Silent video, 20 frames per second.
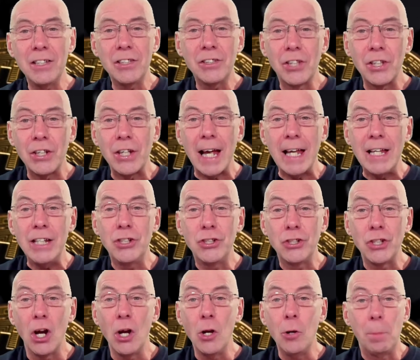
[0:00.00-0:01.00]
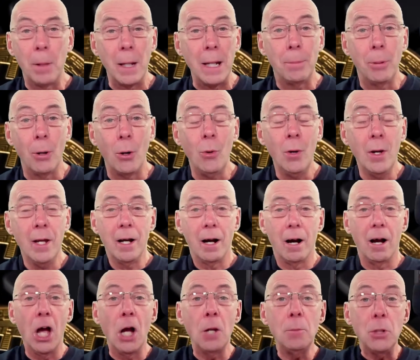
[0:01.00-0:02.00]
today's show, people. I
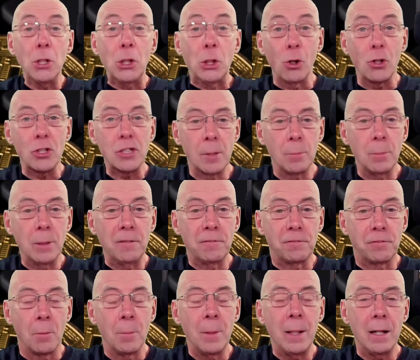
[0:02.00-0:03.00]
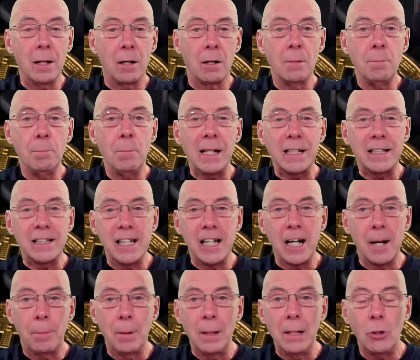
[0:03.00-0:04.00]
hope you got something from it. I mixed it
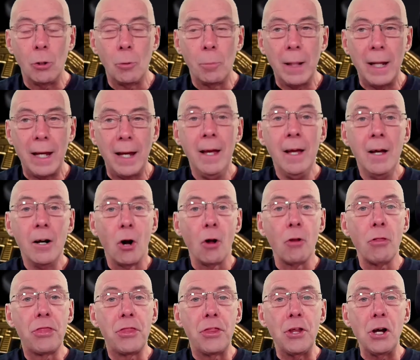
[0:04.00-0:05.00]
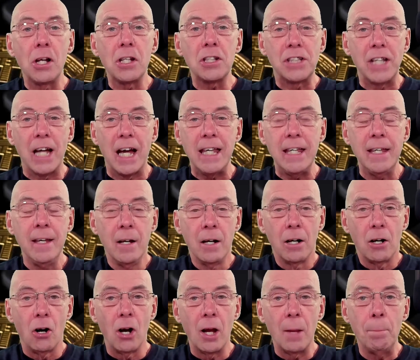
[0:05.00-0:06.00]
up a little bit. On Thursday,
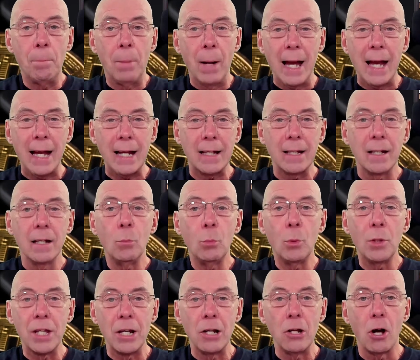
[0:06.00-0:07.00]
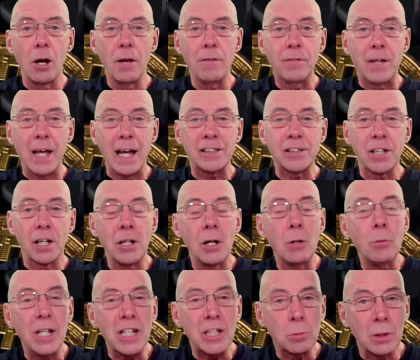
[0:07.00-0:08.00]
I'm back with a live guest. I know
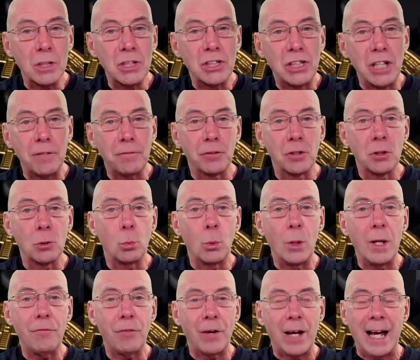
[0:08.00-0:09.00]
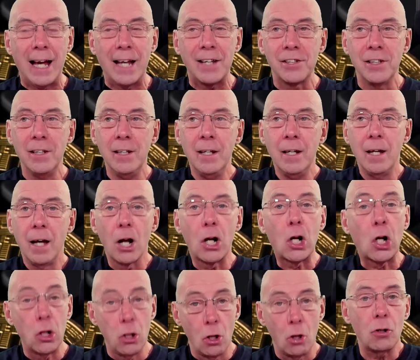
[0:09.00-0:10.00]
this one's different. We've had a
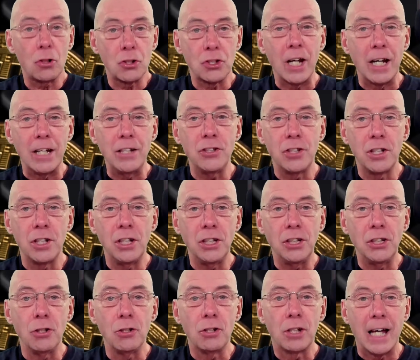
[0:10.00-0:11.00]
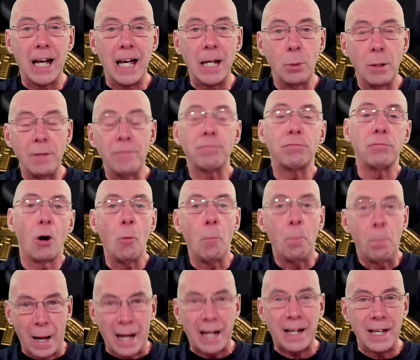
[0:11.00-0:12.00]
clock change in the UK. We've rolled
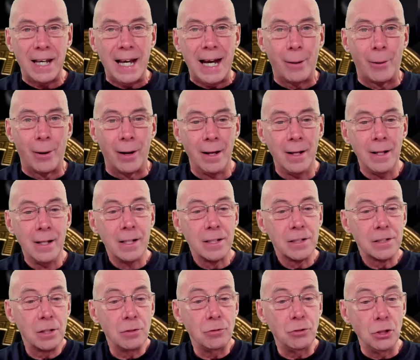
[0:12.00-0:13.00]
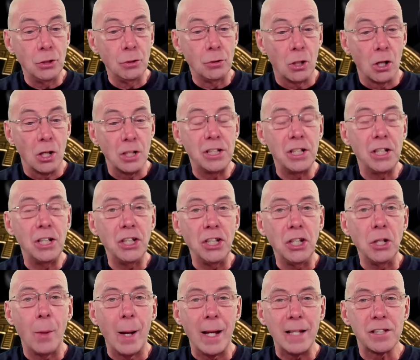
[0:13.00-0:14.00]
back an hour. So you guys in the
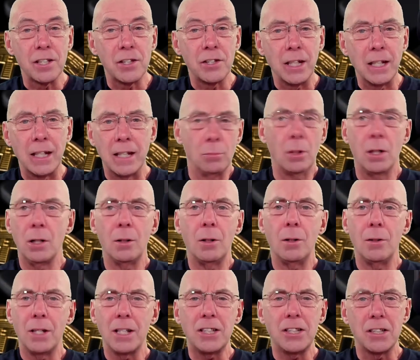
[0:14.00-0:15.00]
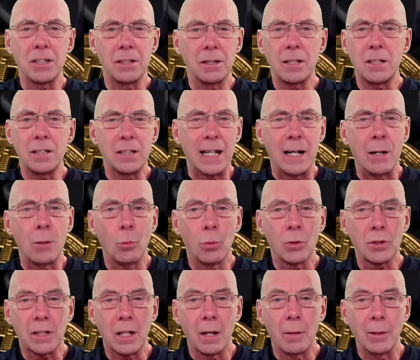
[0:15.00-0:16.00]
US are thinking, whoa, this is out. What's
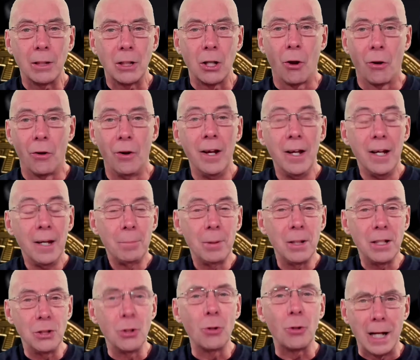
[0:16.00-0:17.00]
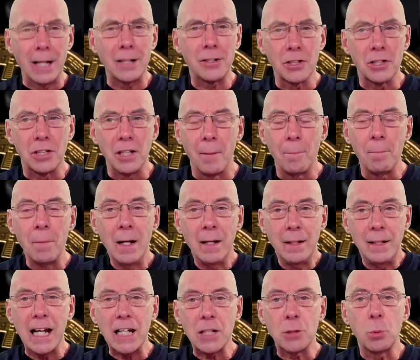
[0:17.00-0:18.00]
going on? But you'll catch us up.
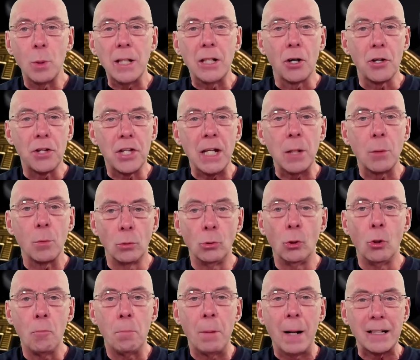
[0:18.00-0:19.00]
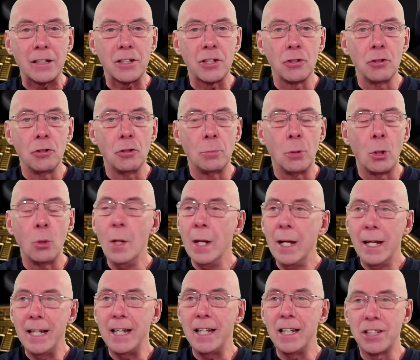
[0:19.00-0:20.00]
Next week, I think we're all back to normal.
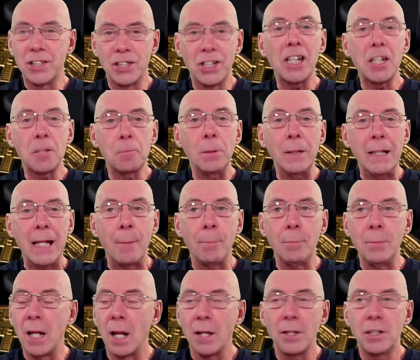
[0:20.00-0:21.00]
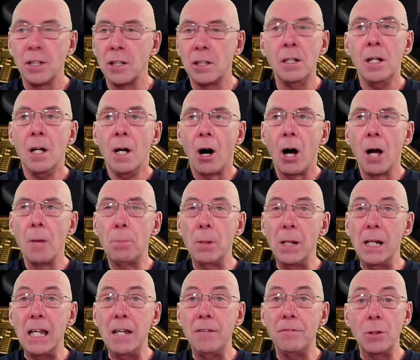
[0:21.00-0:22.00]
It is 6 p.m. London. I
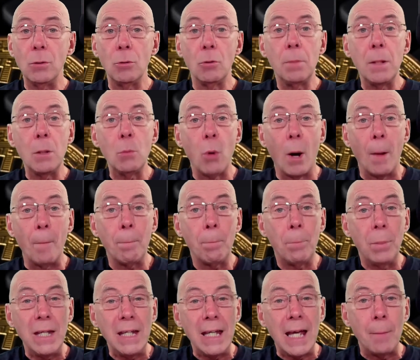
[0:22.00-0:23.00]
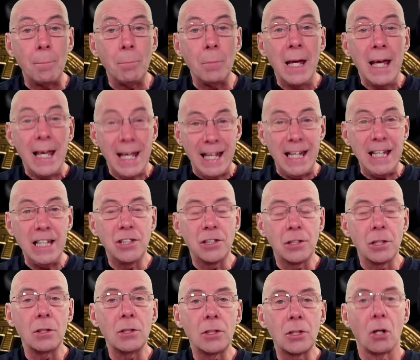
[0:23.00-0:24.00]
believe it will be 1 p.m.
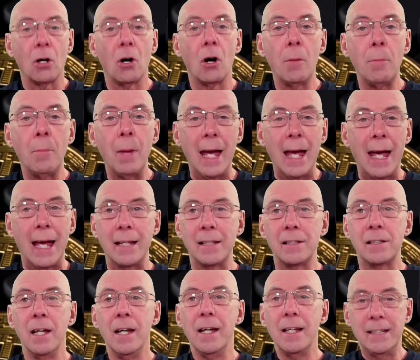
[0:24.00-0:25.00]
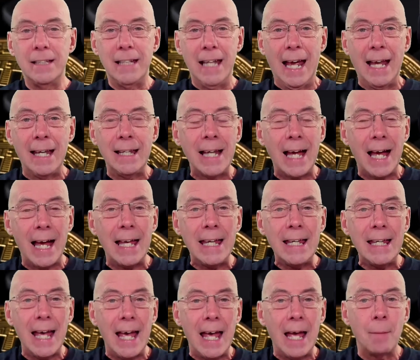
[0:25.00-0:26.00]
Eastern time and 10
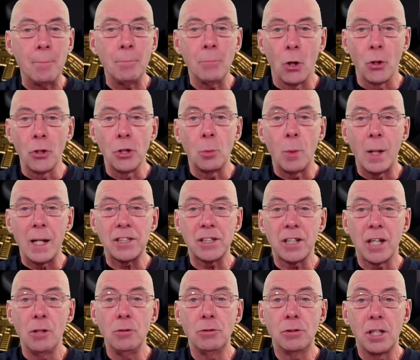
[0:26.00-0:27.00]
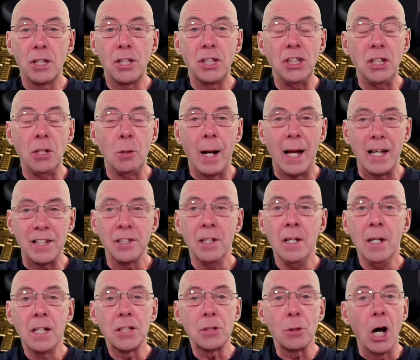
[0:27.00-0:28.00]
a.m. on the west coast of the US.
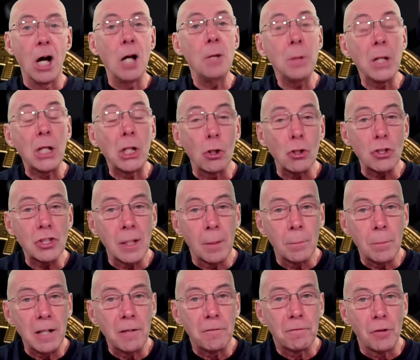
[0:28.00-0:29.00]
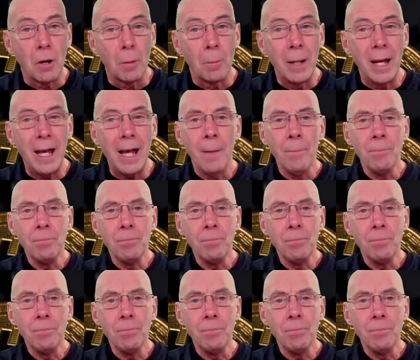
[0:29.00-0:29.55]
So I hope you got something from it.